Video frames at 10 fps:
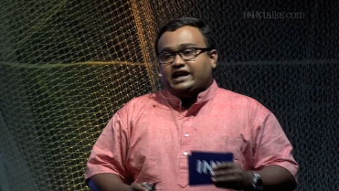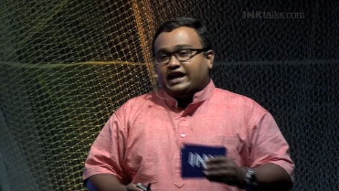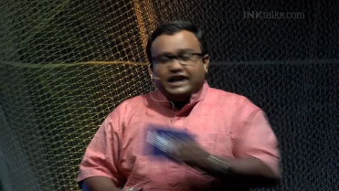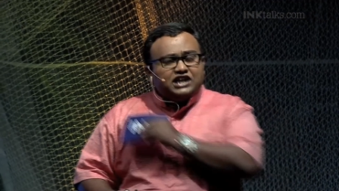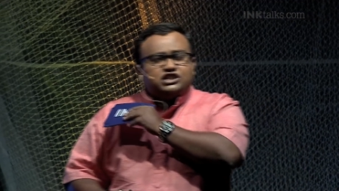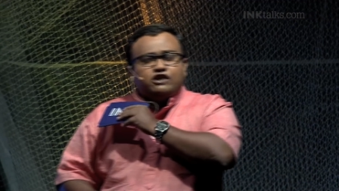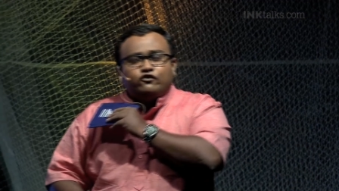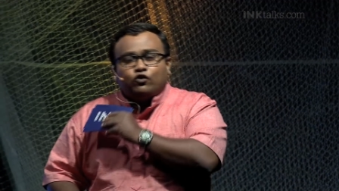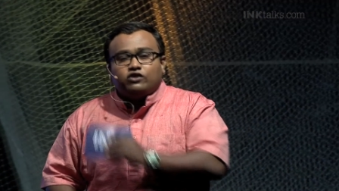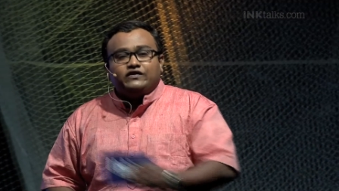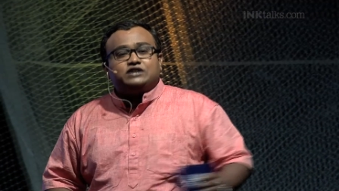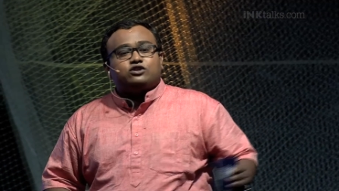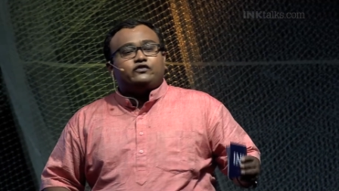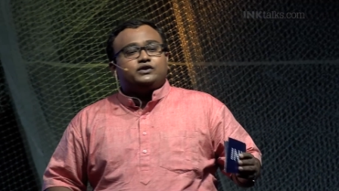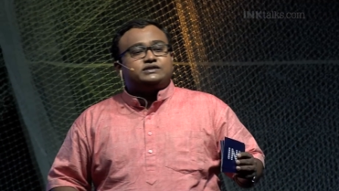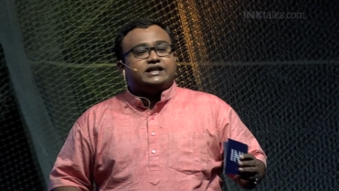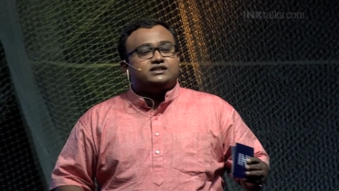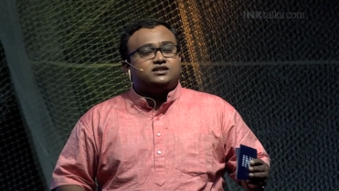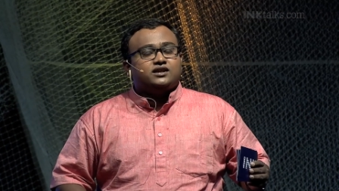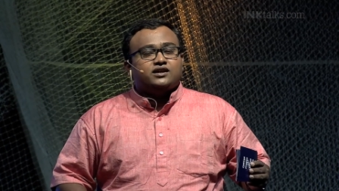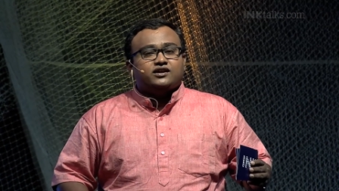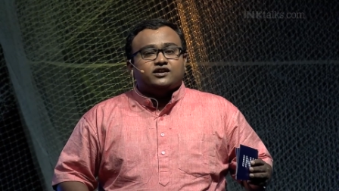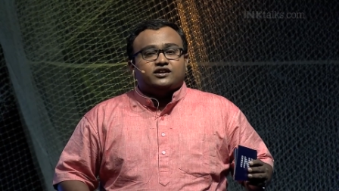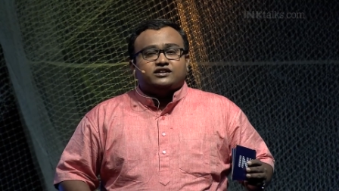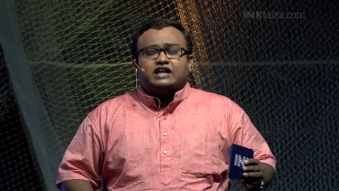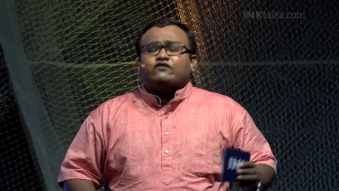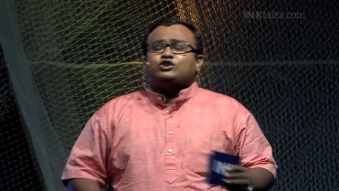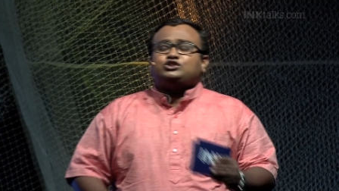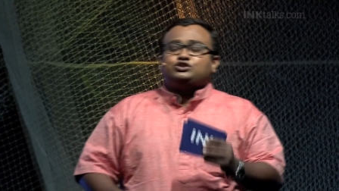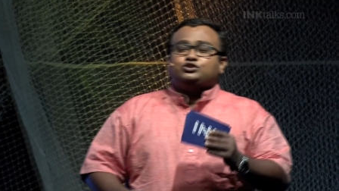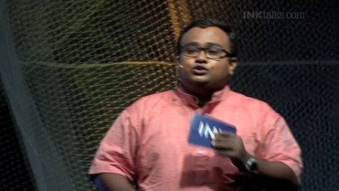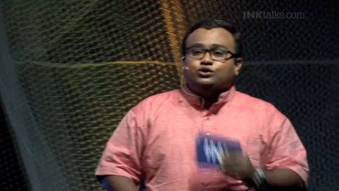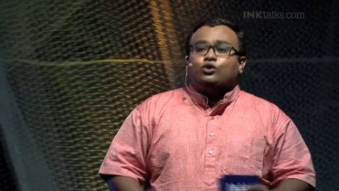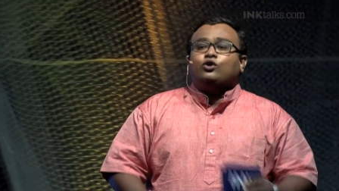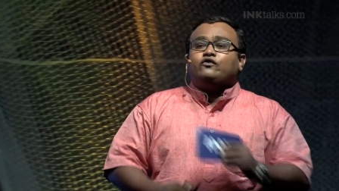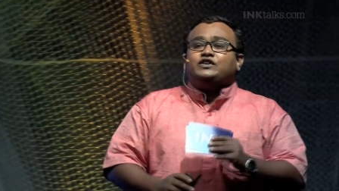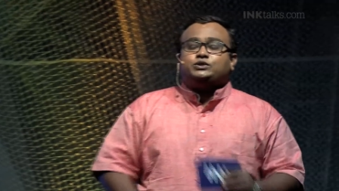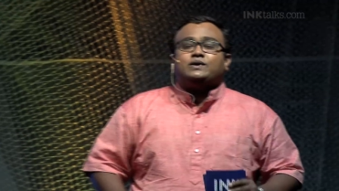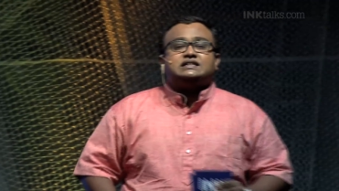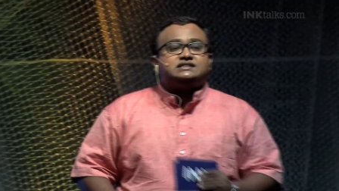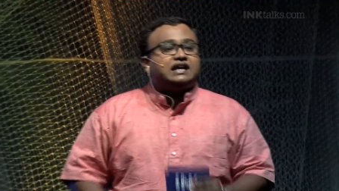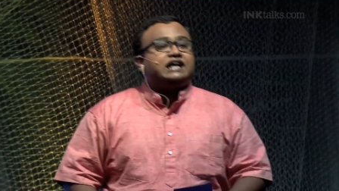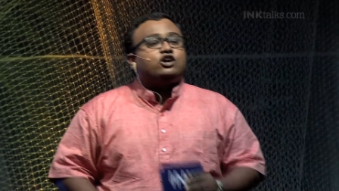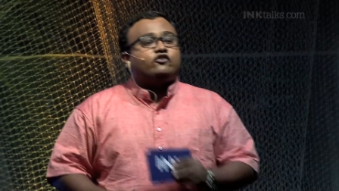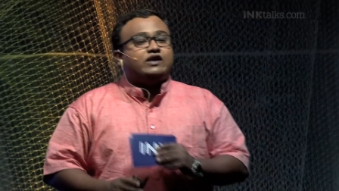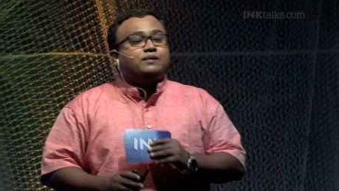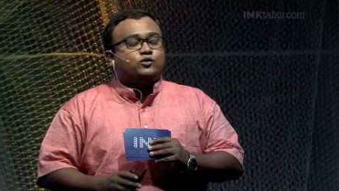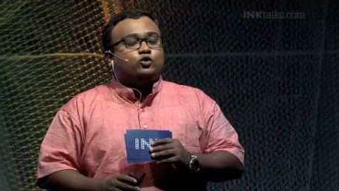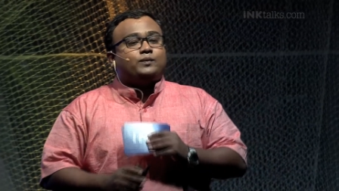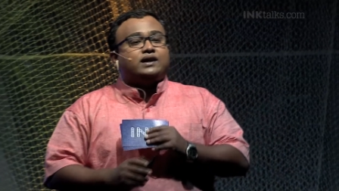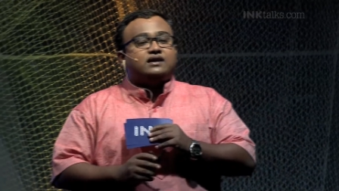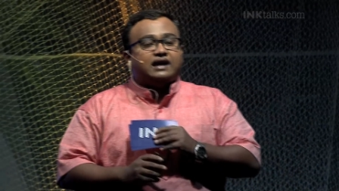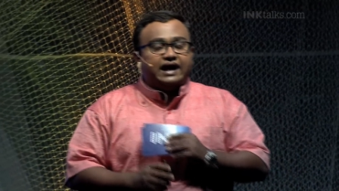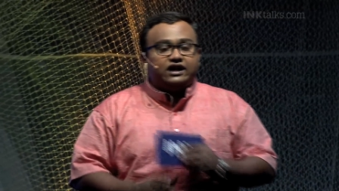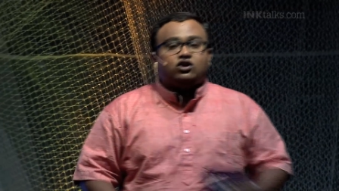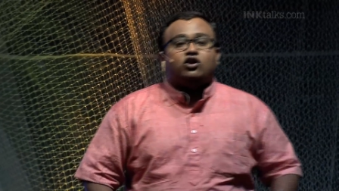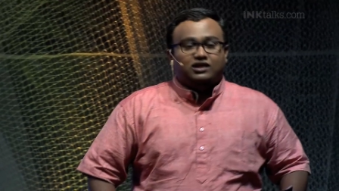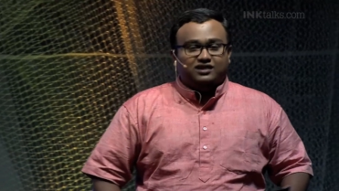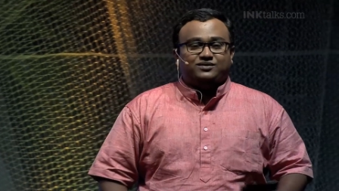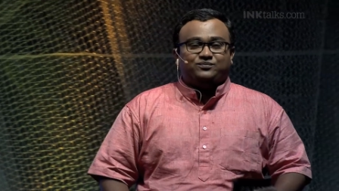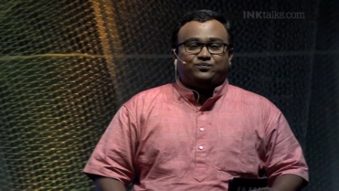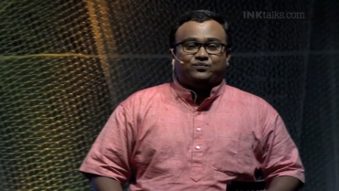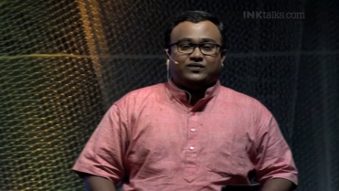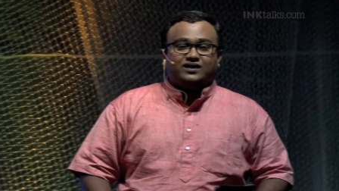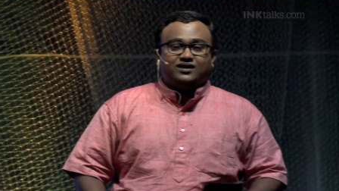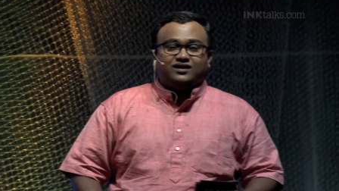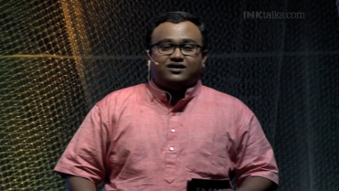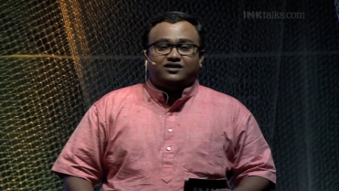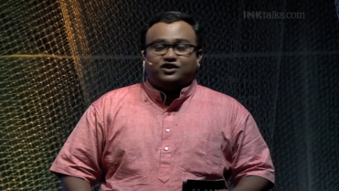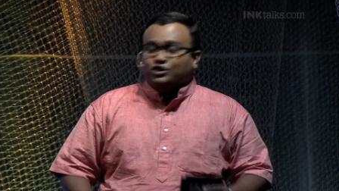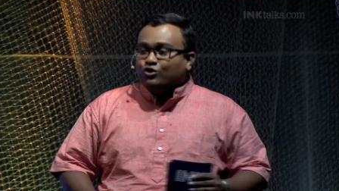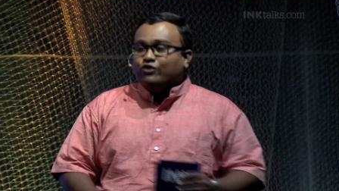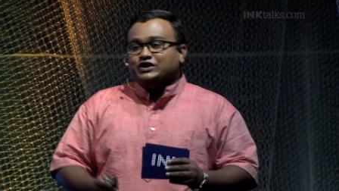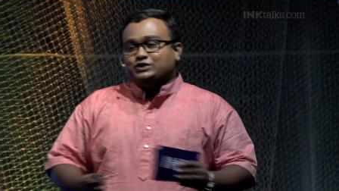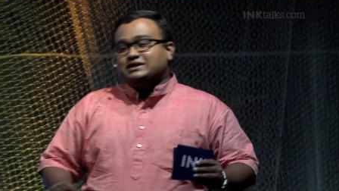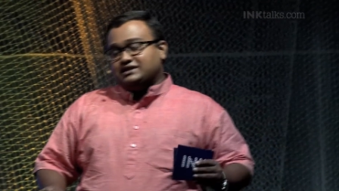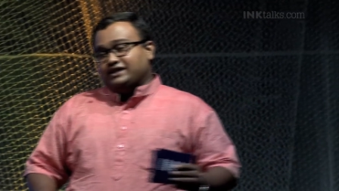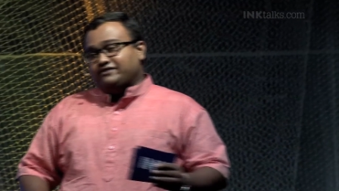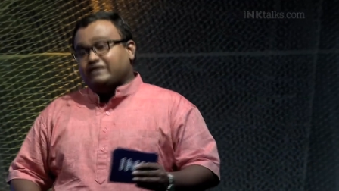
Initial 4 weeks of usage, there was no visual sign of improvement at all. No visual sign.